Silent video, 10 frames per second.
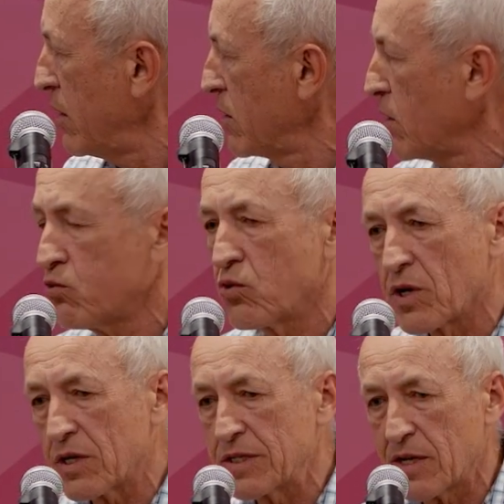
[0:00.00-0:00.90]
How to
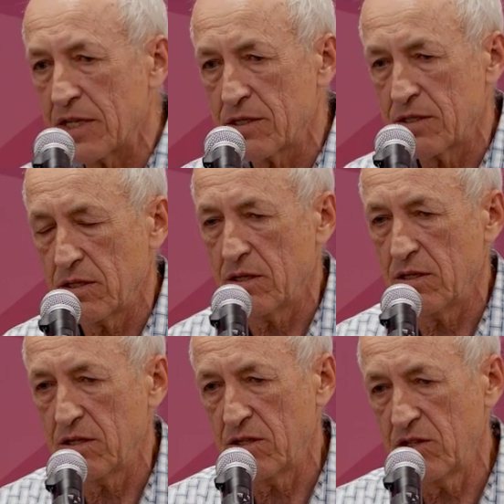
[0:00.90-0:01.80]
characterize?
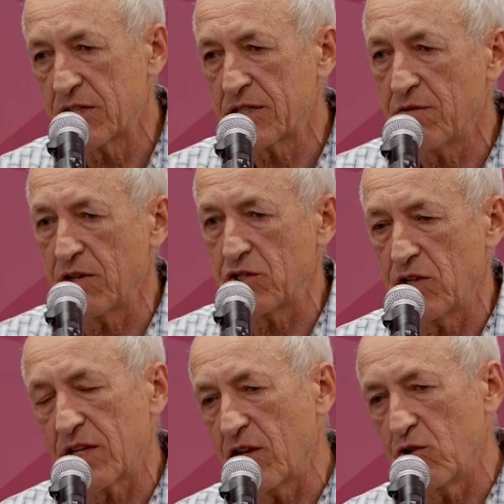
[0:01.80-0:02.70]
Next question.
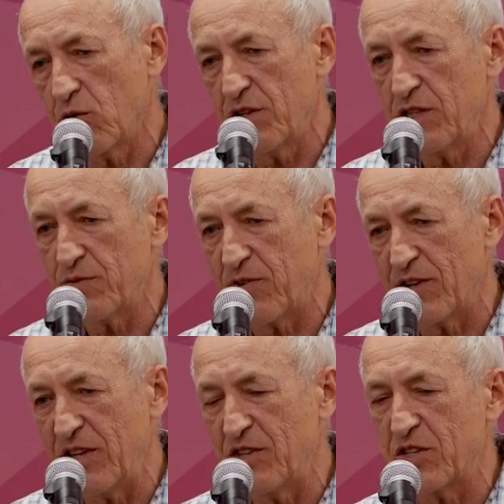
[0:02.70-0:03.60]
Okay, you identify
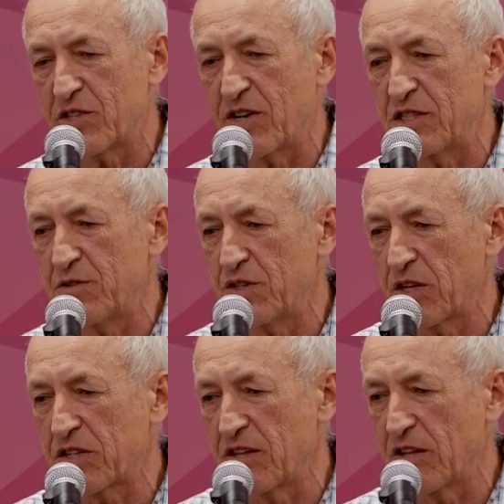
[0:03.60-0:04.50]
intrinsically
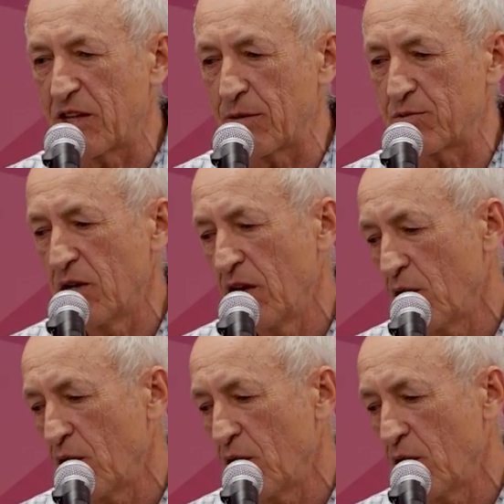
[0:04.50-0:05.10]
activated clonotypes.